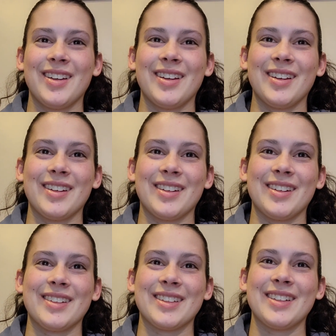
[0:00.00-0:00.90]

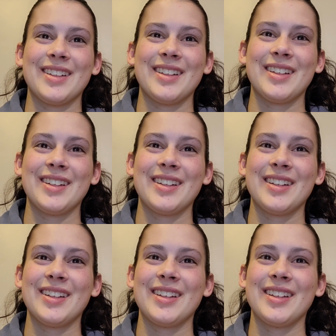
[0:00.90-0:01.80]
and
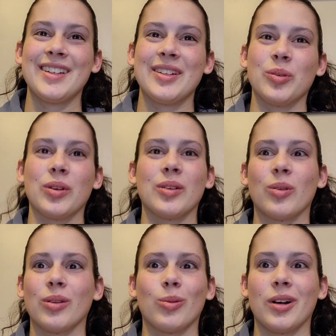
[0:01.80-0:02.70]

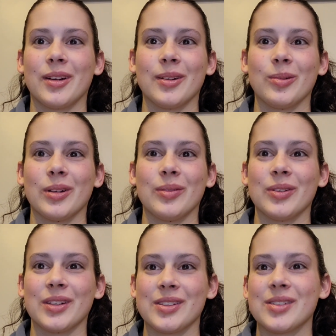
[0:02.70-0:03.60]
or the walker or whatever
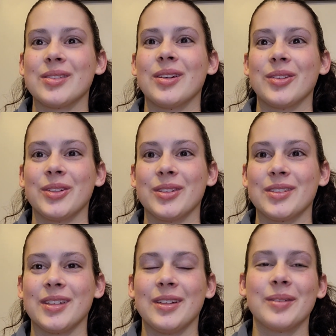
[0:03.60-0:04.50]
it is on the good
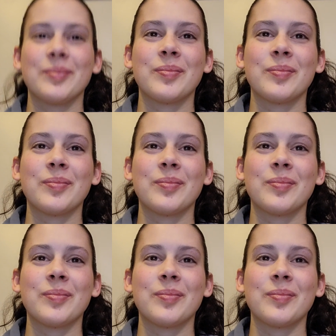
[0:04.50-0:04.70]
side.